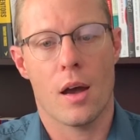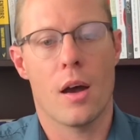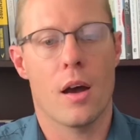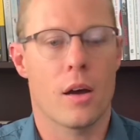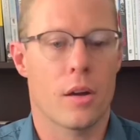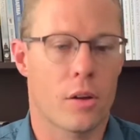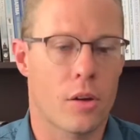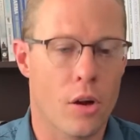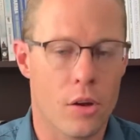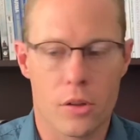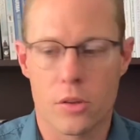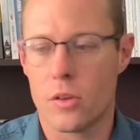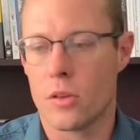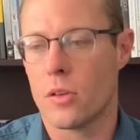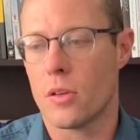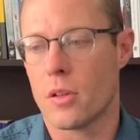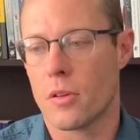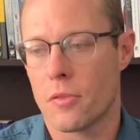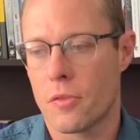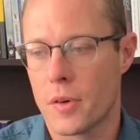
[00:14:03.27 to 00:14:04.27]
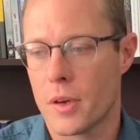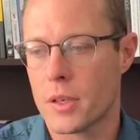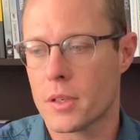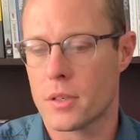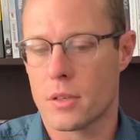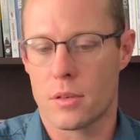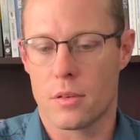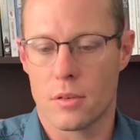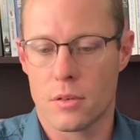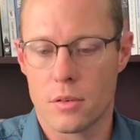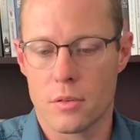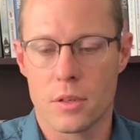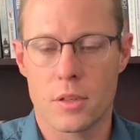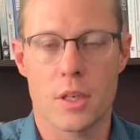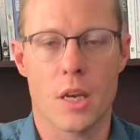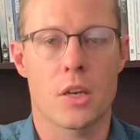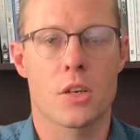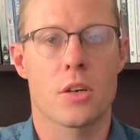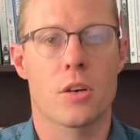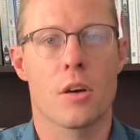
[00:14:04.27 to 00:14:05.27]
got to do the first
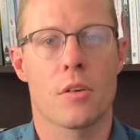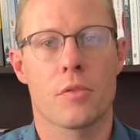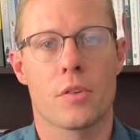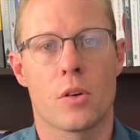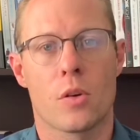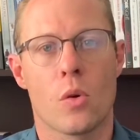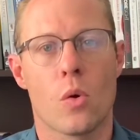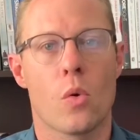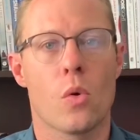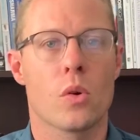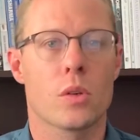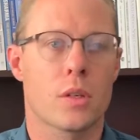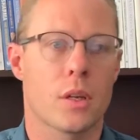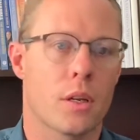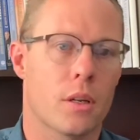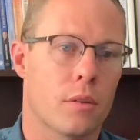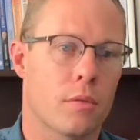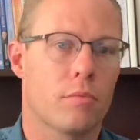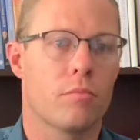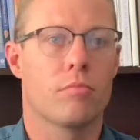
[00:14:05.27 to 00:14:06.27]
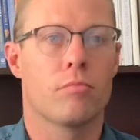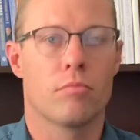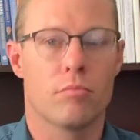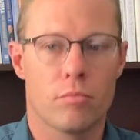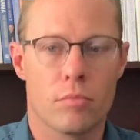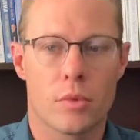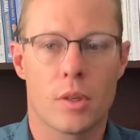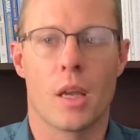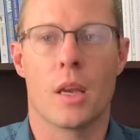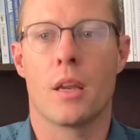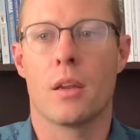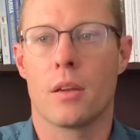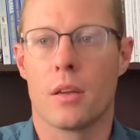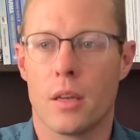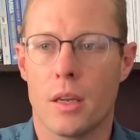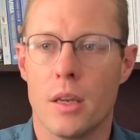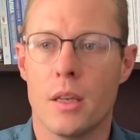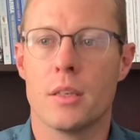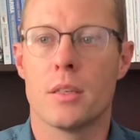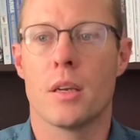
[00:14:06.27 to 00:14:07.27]
section of the course and getting
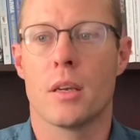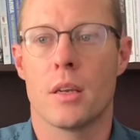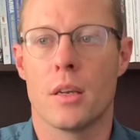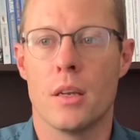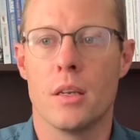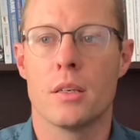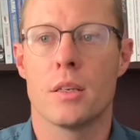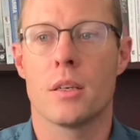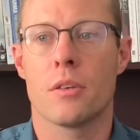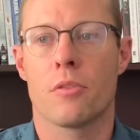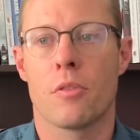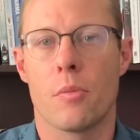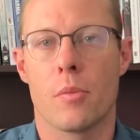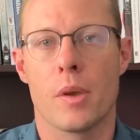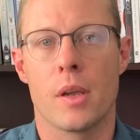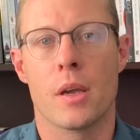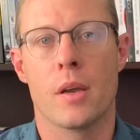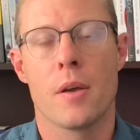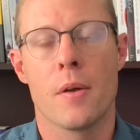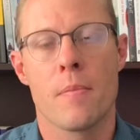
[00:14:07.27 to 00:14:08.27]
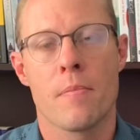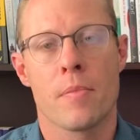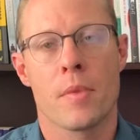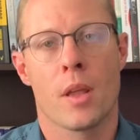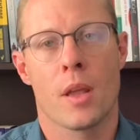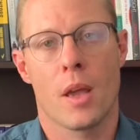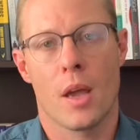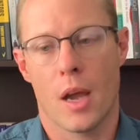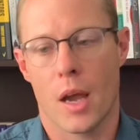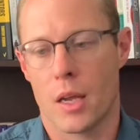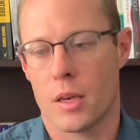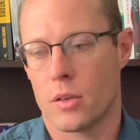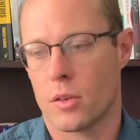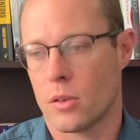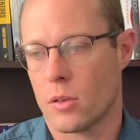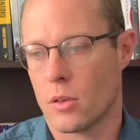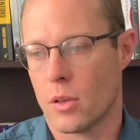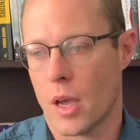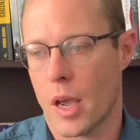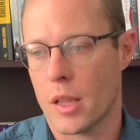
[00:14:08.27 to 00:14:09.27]
easier and easier for me. And
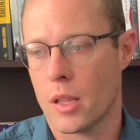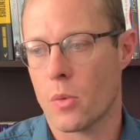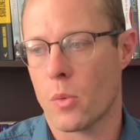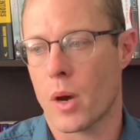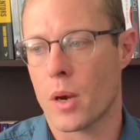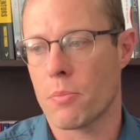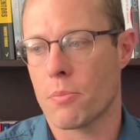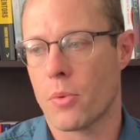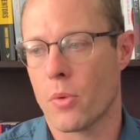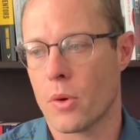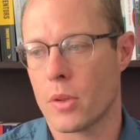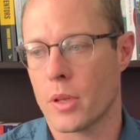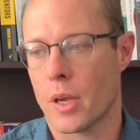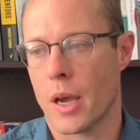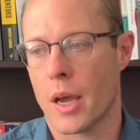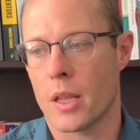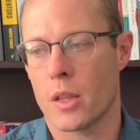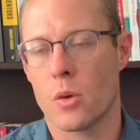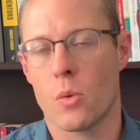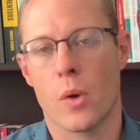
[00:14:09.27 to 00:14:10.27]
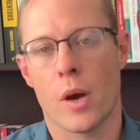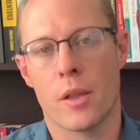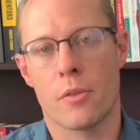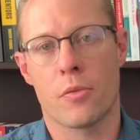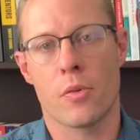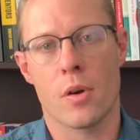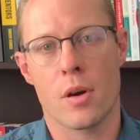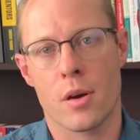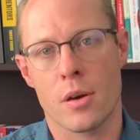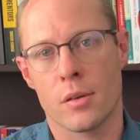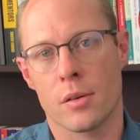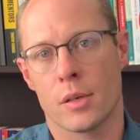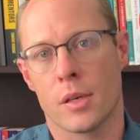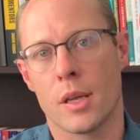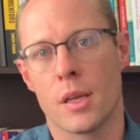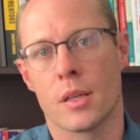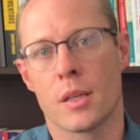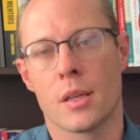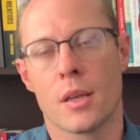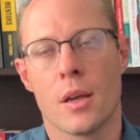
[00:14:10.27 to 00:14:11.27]
at the one point I had to wait for a little
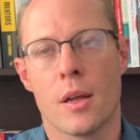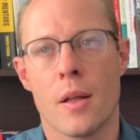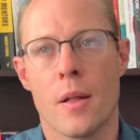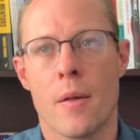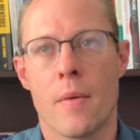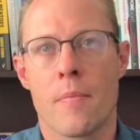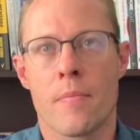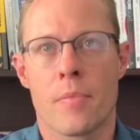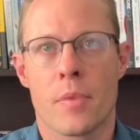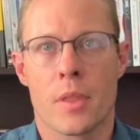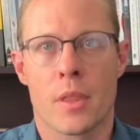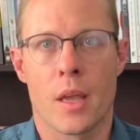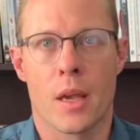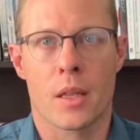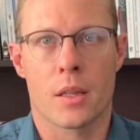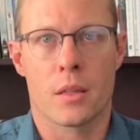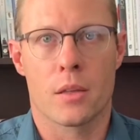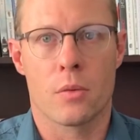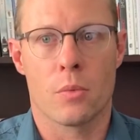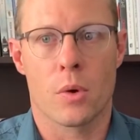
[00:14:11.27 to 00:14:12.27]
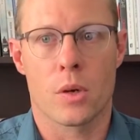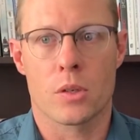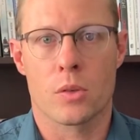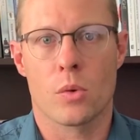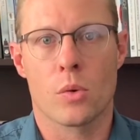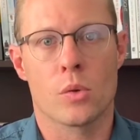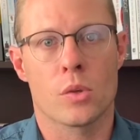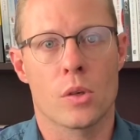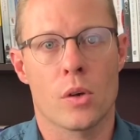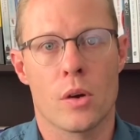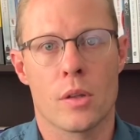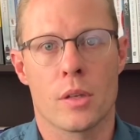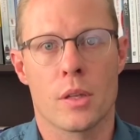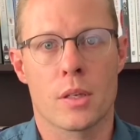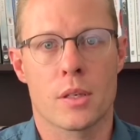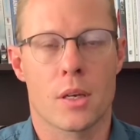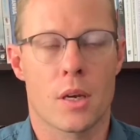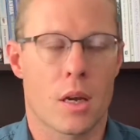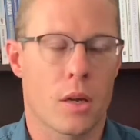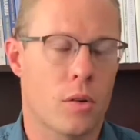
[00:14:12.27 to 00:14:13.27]
kid that was also on this,
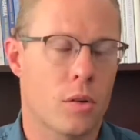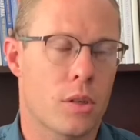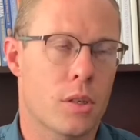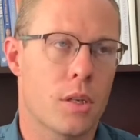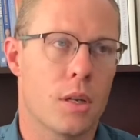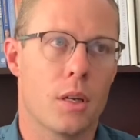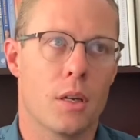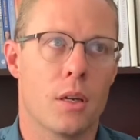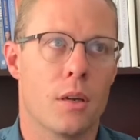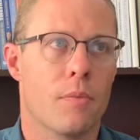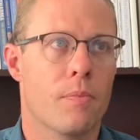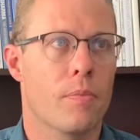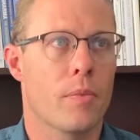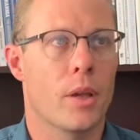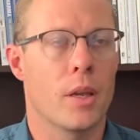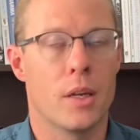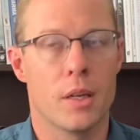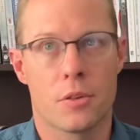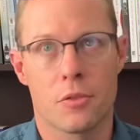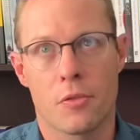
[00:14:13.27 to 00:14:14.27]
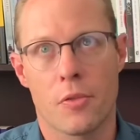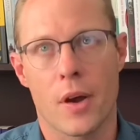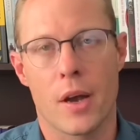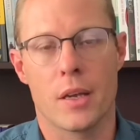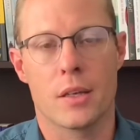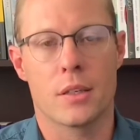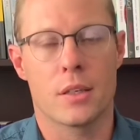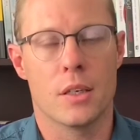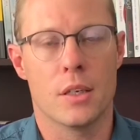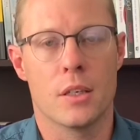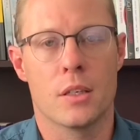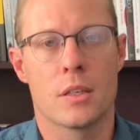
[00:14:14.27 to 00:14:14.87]
and I could see in his face, he